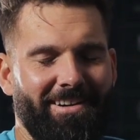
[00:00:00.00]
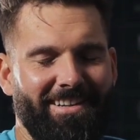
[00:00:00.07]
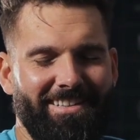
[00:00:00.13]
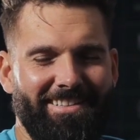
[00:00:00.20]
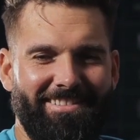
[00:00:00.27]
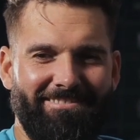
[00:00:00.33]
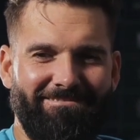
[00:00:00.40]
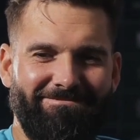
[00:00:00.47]
Oh,
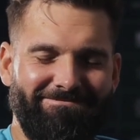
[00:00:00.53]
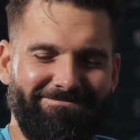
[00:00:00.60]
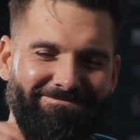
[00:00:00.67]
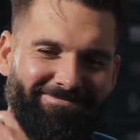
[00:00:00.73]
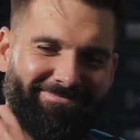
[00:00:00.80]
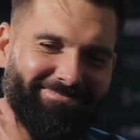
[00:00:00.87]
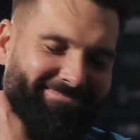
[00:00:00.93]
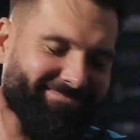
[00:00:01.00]

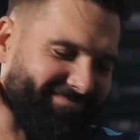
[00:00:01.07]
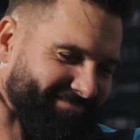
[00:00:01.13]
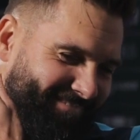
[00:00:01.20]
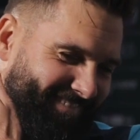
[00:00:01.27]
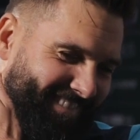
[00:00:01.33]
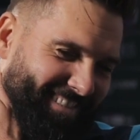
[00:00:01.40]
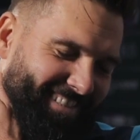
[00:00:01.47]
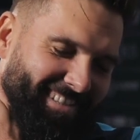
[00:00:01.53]

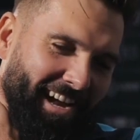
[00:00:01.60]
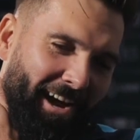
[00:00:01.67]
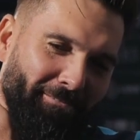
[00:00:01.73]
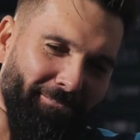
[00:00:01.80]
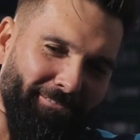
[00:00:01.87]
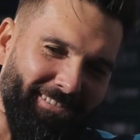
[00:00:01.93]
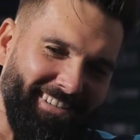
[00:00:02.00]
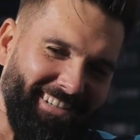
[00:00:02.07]
it's
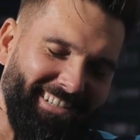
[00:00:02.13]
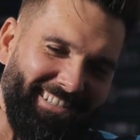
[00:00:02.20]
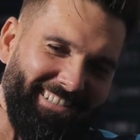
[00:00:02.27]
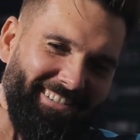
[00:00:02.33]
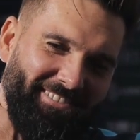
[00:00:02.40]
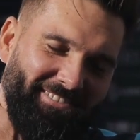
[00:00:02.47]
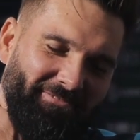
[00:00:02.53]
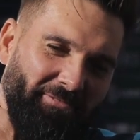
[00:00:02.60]
tough.
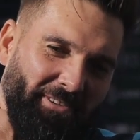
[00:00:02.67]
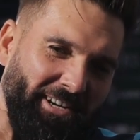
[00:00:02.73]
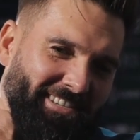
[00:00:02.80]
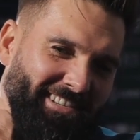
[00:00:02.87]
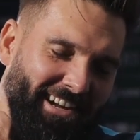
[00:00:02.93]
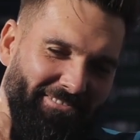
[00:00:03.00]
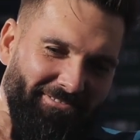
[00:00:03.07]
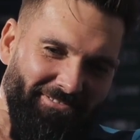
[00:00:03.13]
It's
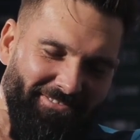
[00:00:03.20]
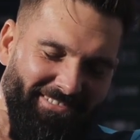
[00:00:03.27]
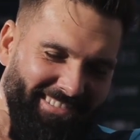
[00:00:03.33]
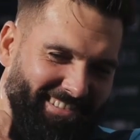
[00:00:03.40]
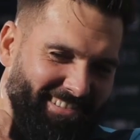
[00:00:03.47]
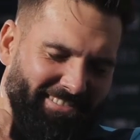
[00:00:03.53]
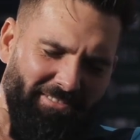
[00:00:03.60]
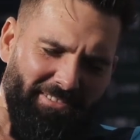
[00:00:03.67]
very tough.
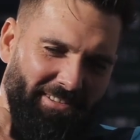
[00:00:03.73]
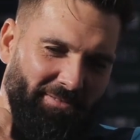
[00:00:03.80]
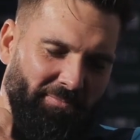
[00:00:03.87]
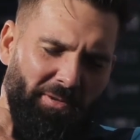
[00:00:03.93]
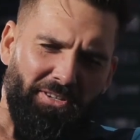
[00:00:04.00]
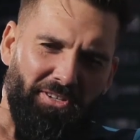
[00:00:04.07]
There's